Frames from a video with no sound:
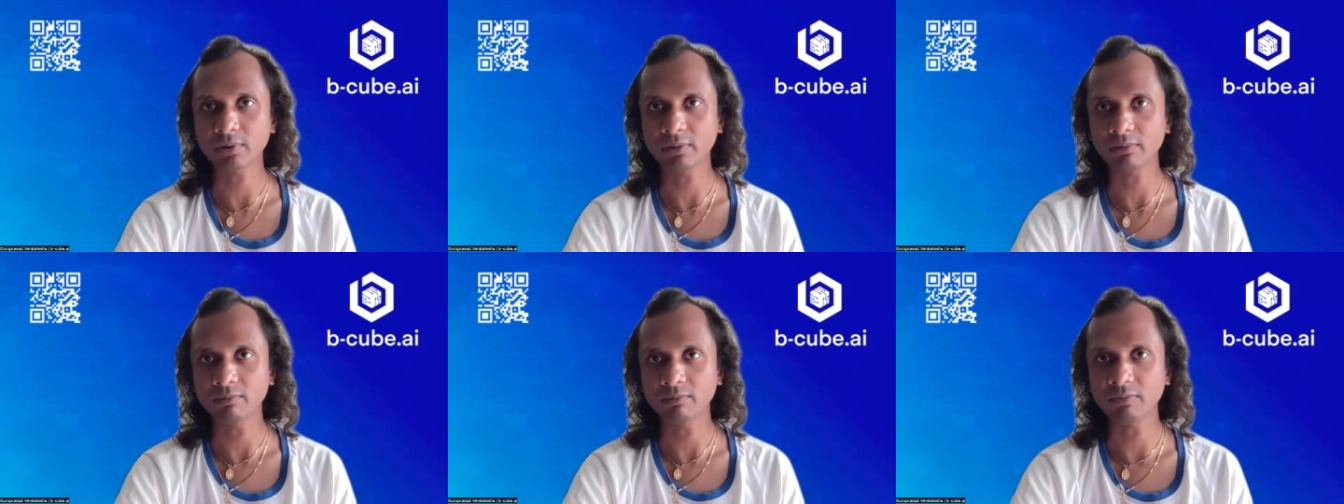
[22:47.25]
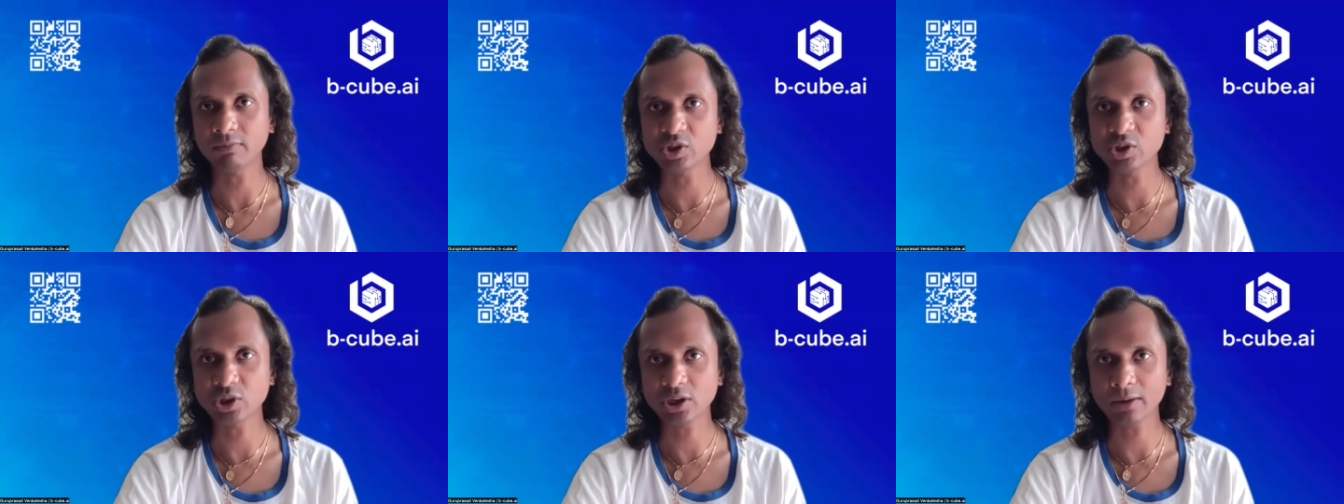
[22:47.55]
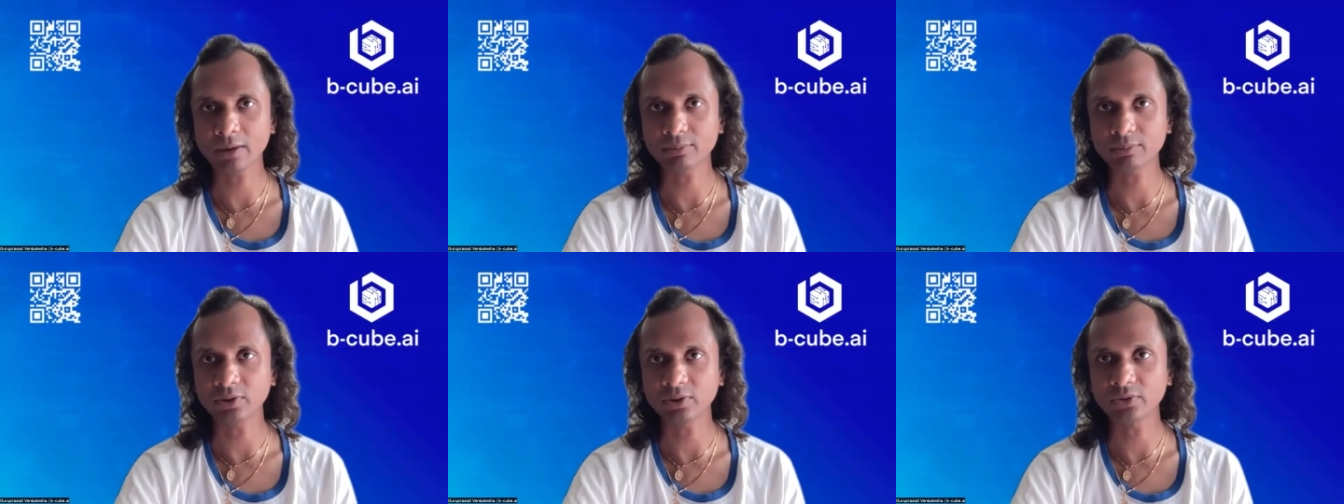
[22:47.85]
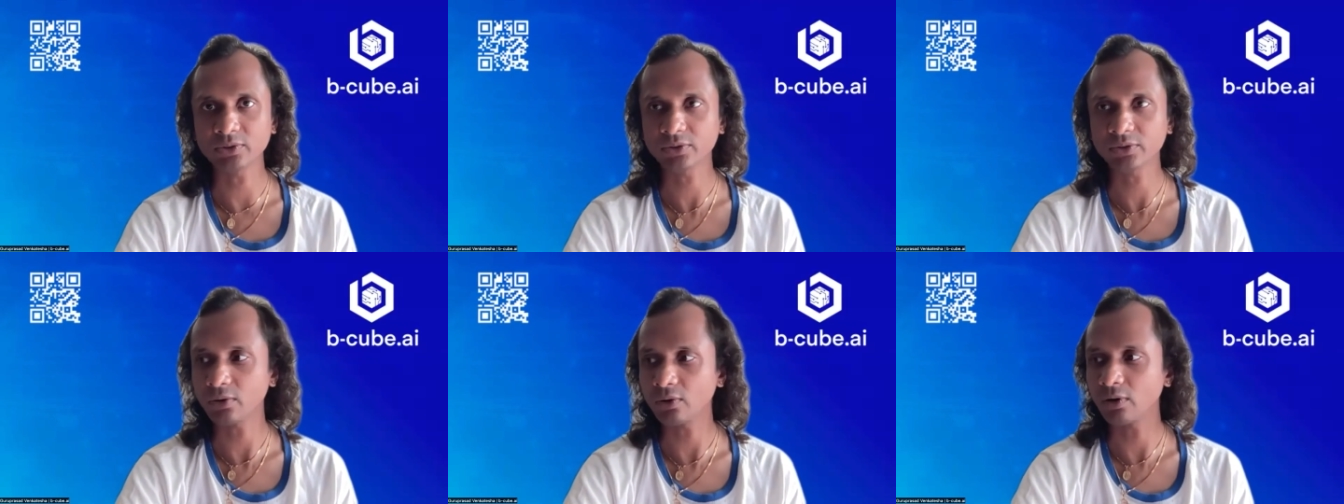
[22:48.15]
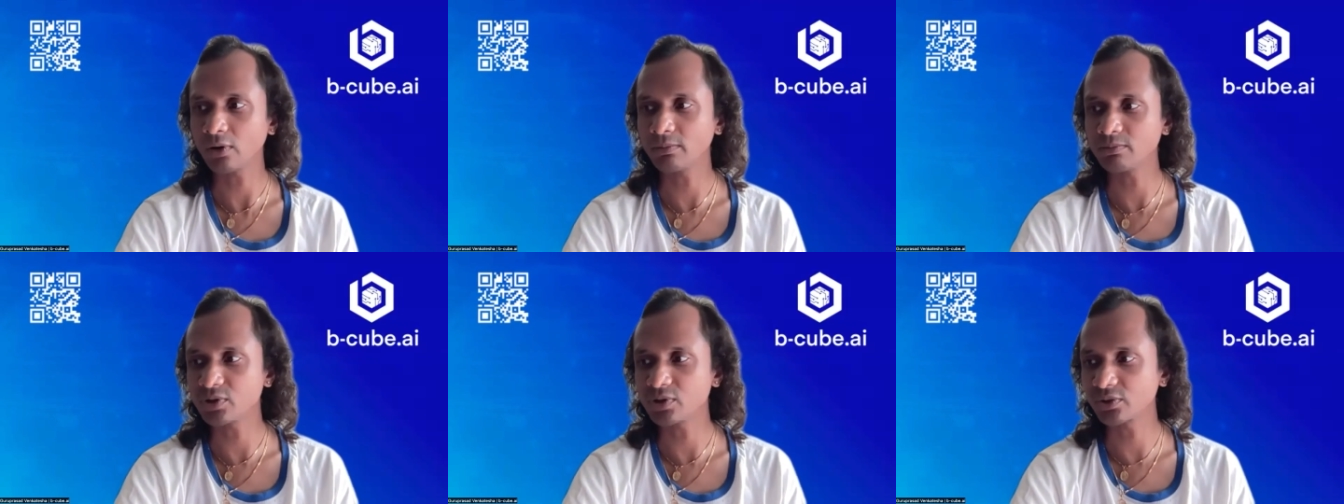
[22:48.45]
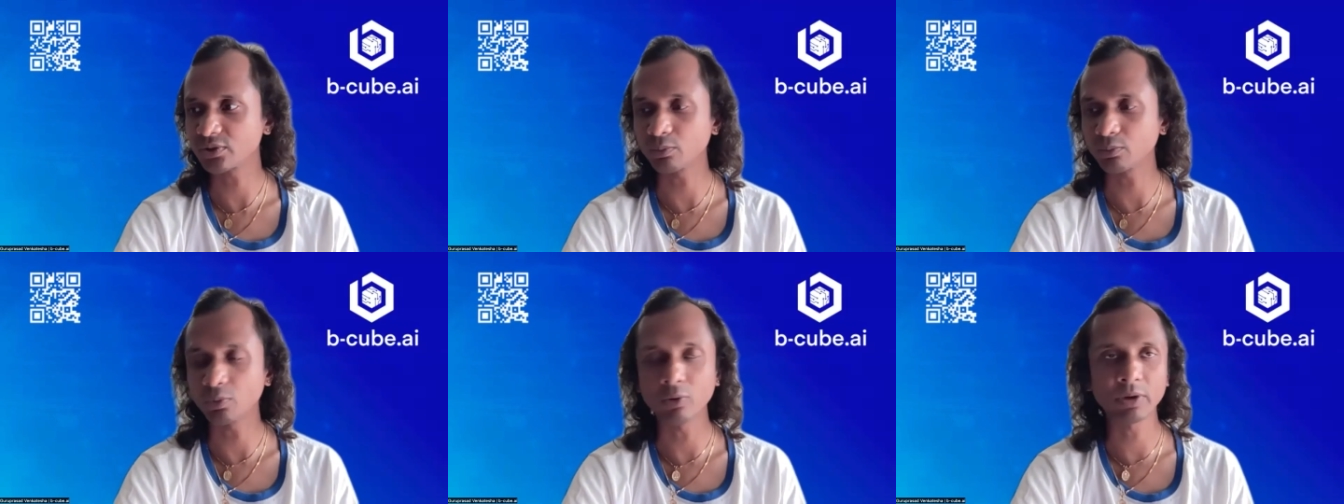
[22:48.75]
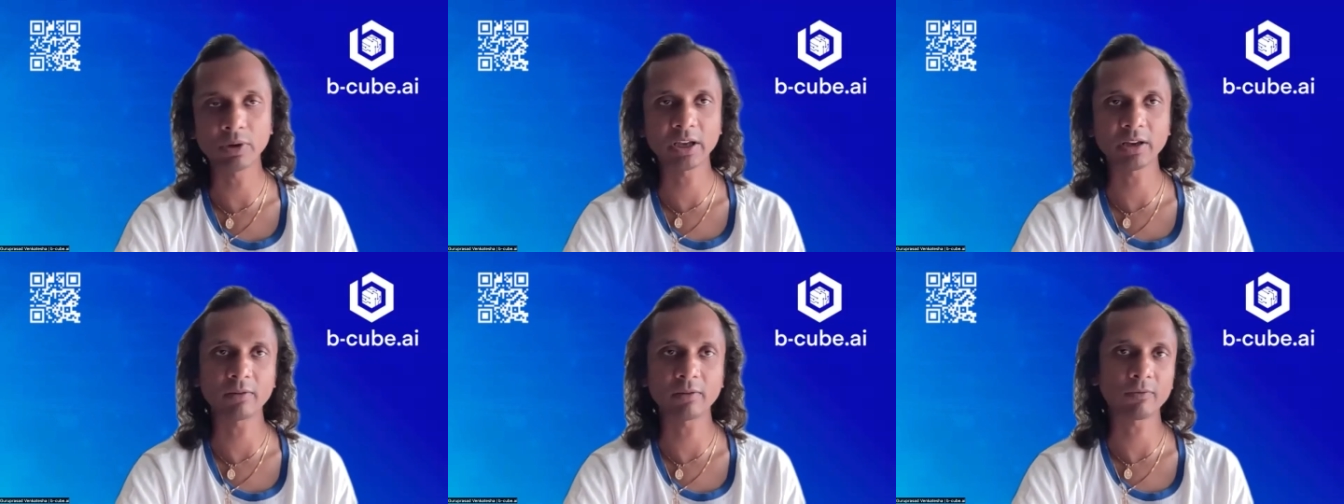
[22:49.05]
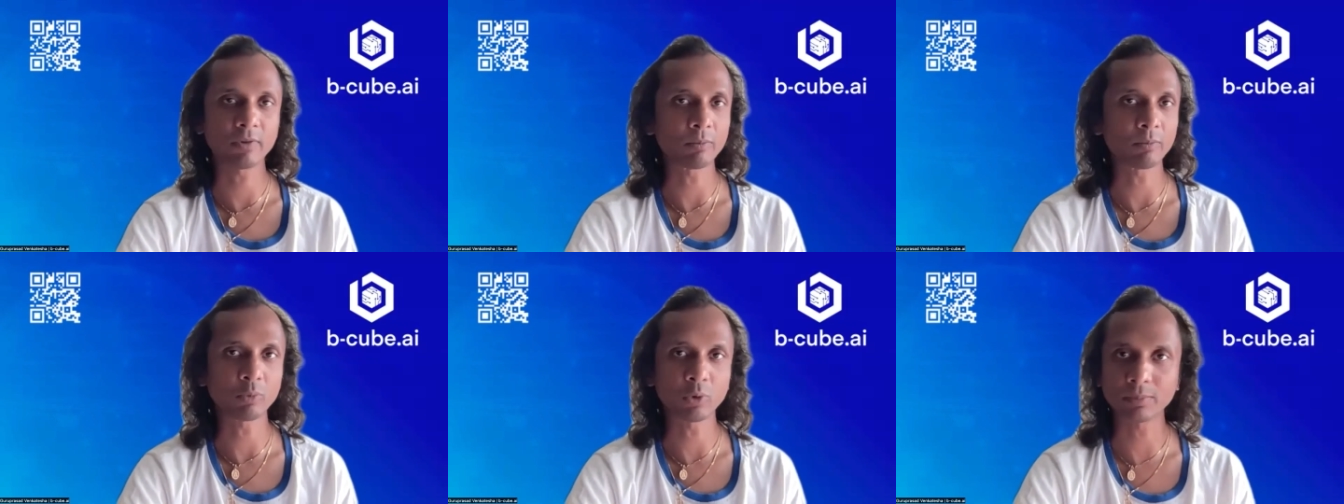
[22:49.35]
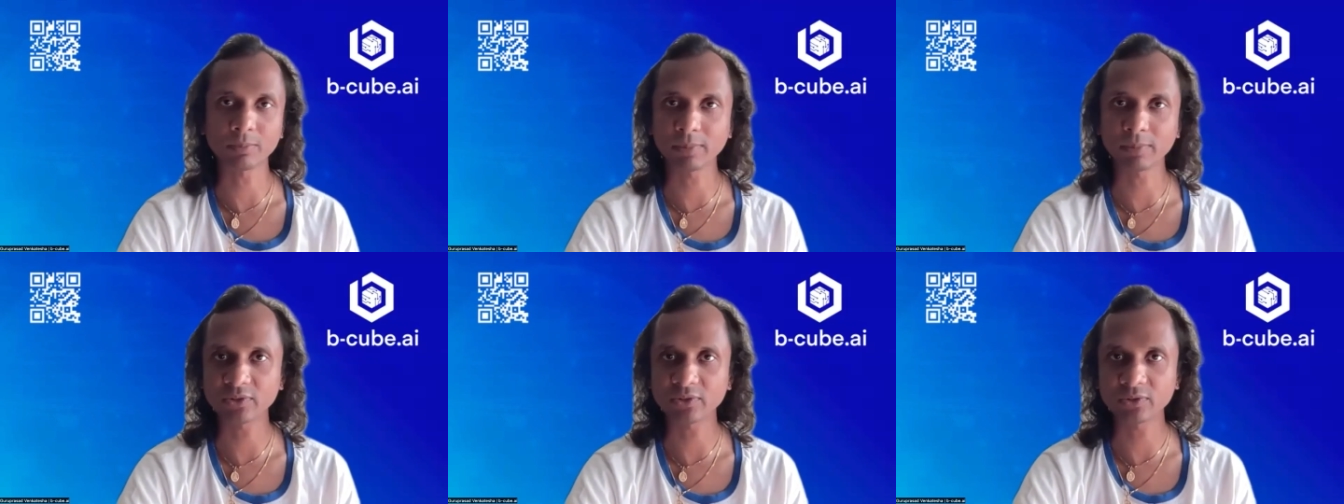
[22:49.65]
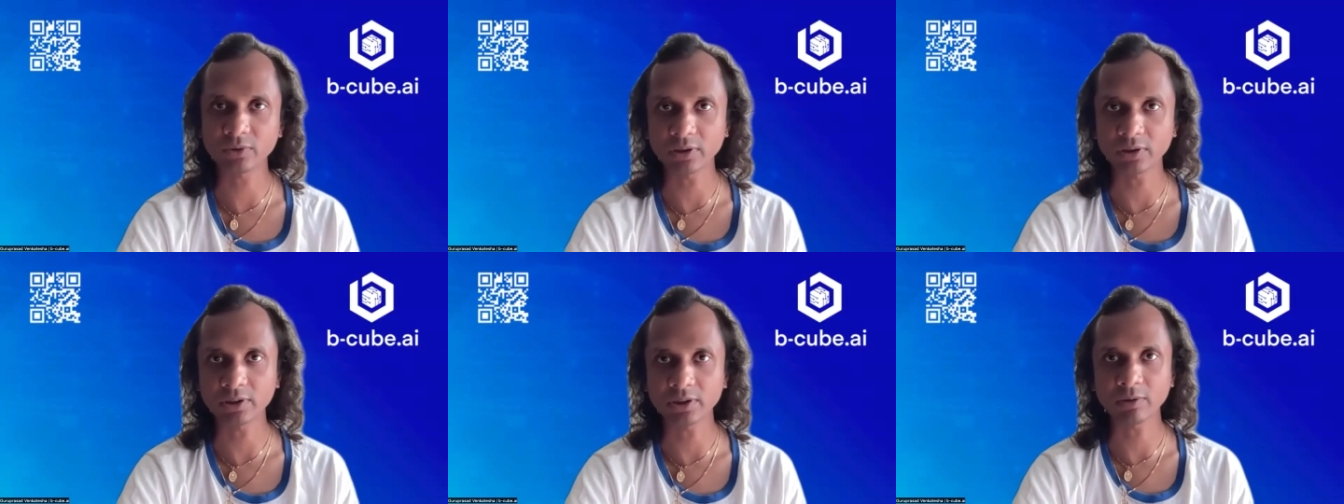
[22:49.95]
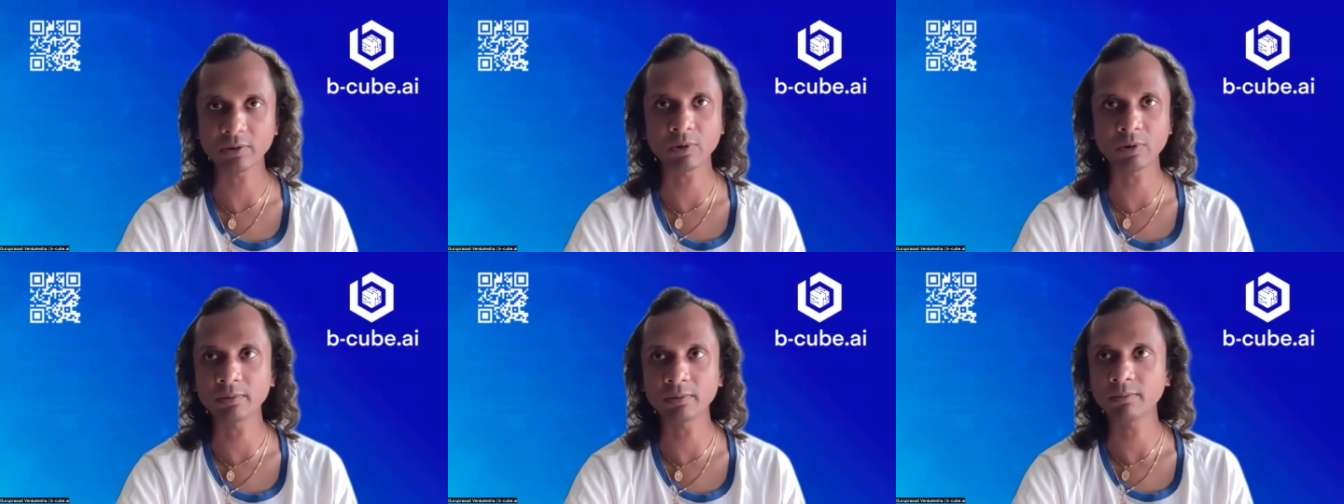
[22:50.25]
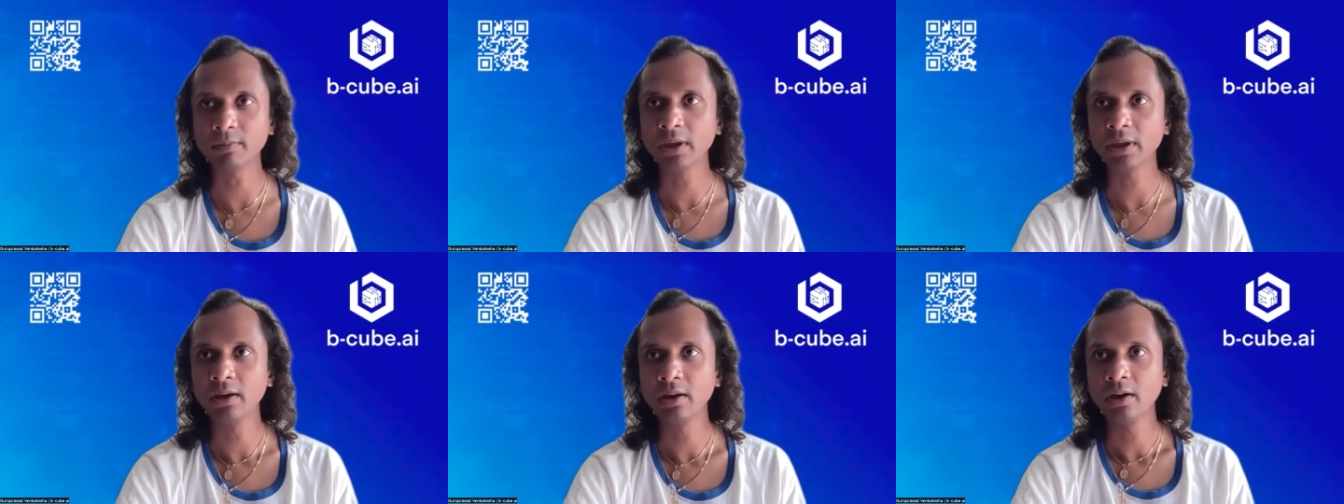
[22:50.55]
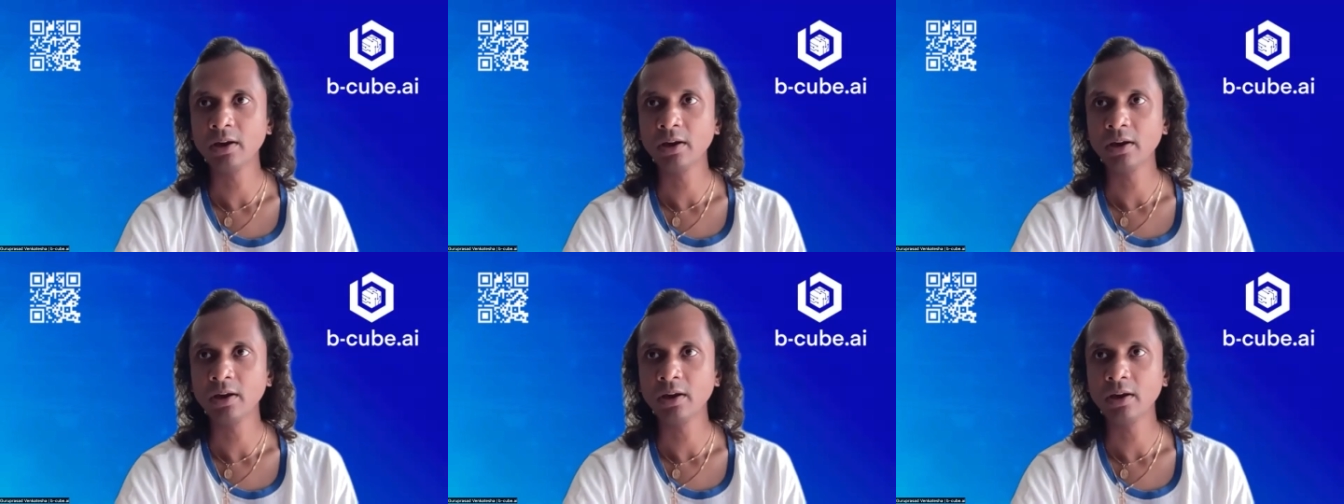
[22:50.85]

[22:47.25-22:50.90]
from venture capital so i'm just moving from one place to another one